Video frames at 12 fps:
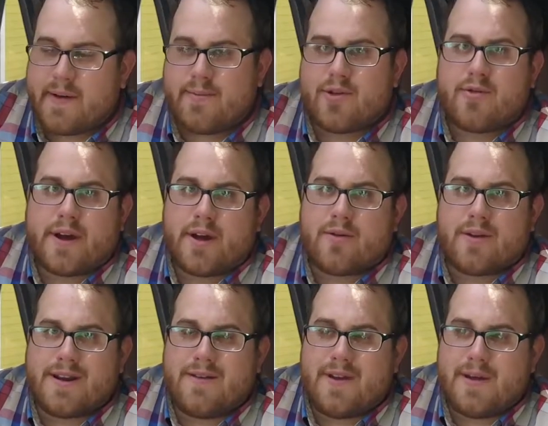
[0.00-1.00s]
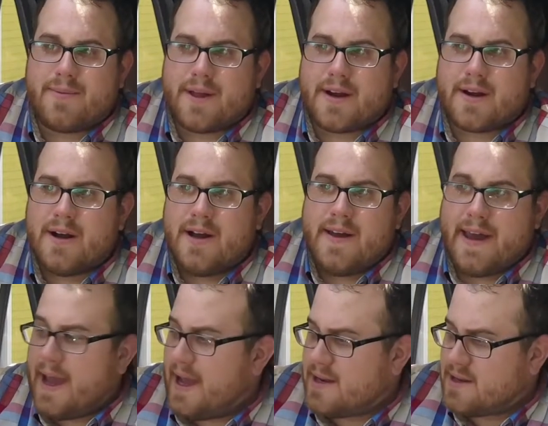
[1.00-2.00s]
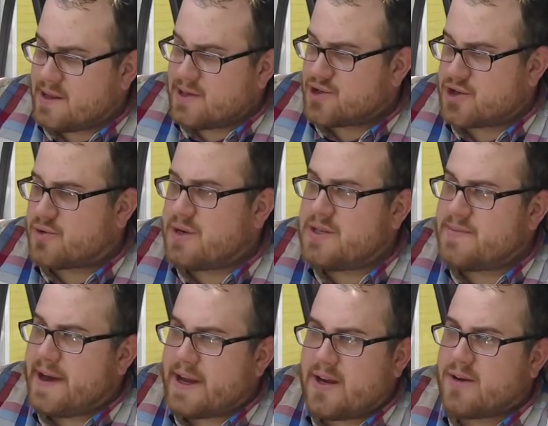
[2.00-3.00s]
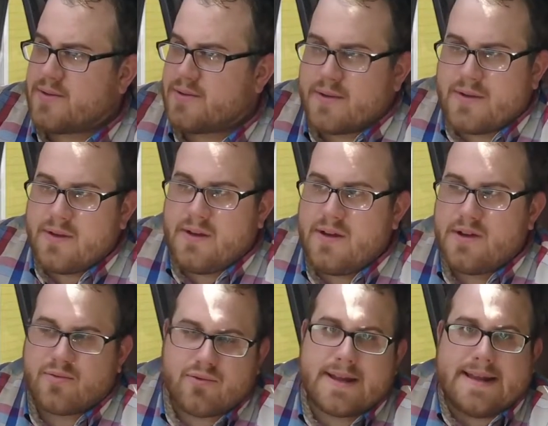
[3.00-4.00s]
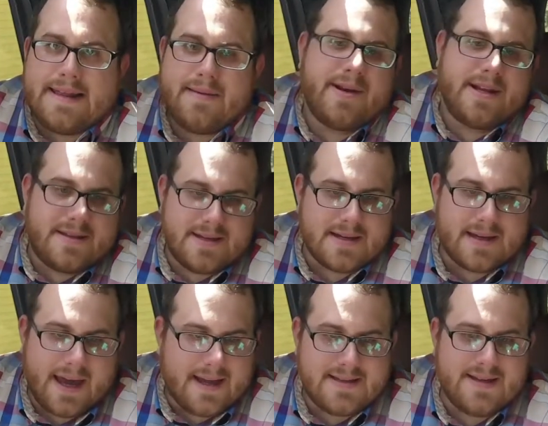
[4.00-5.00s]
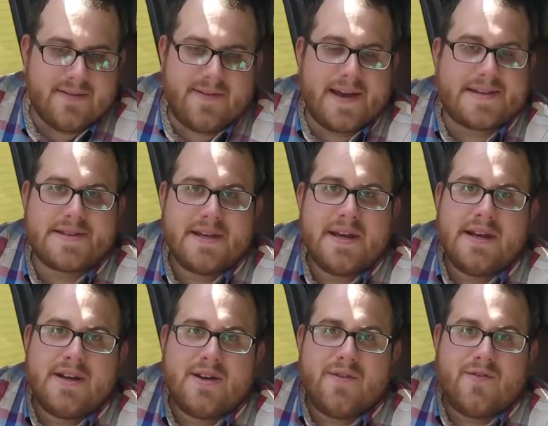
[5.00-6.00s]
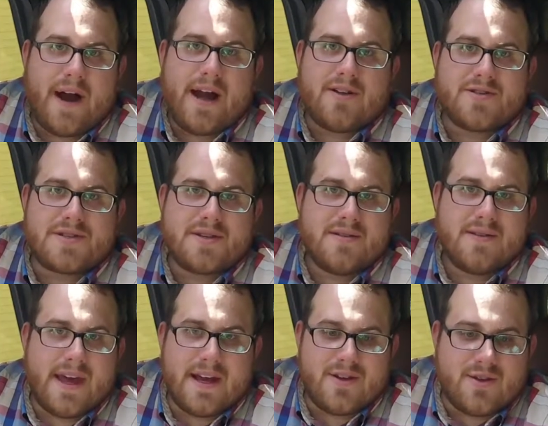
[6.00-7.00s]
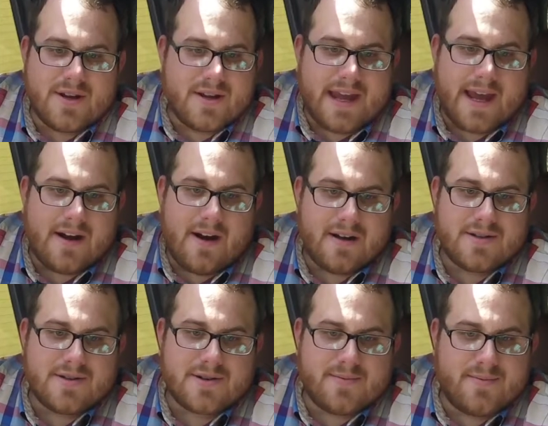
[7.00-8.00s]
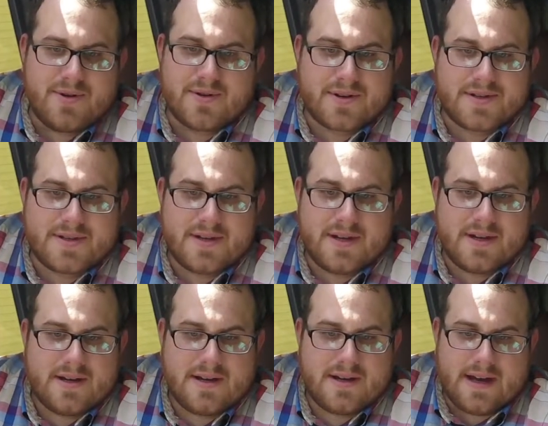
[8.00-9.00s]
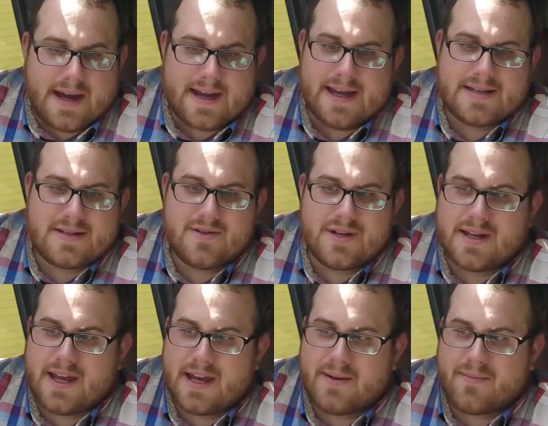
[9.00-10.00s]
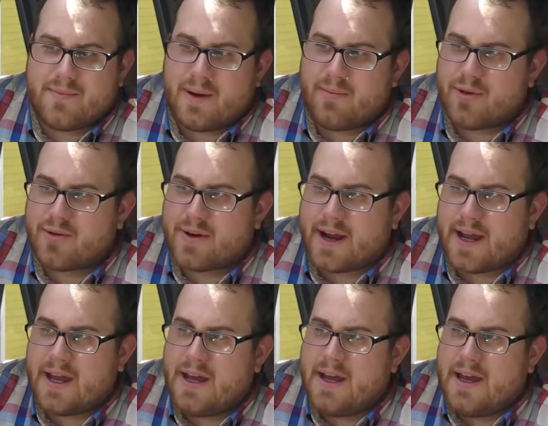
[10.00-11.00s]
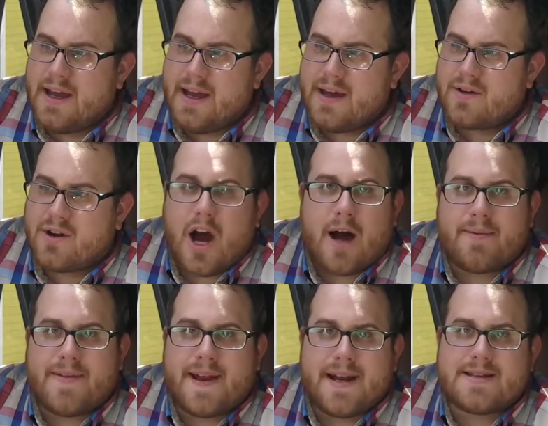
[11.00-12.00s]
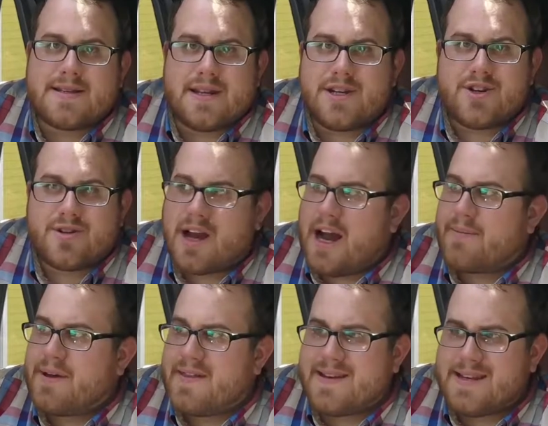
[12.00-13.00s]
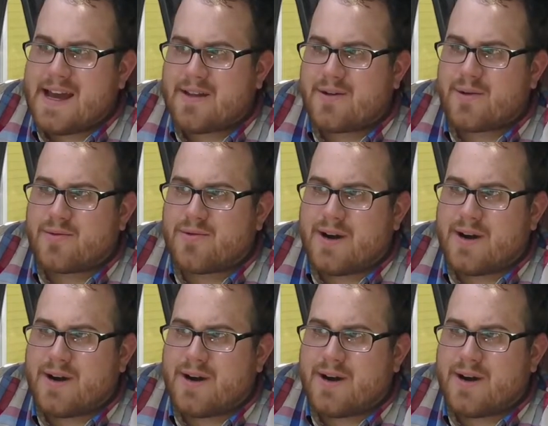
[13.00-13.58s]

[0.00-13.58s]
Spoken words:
a Blu-ray or a DVD player and there's screens back here, you're really limited to NTFS files that you can get onto your computer, because I guess you could get a Blu-ray copy that has a digital copy and then download it through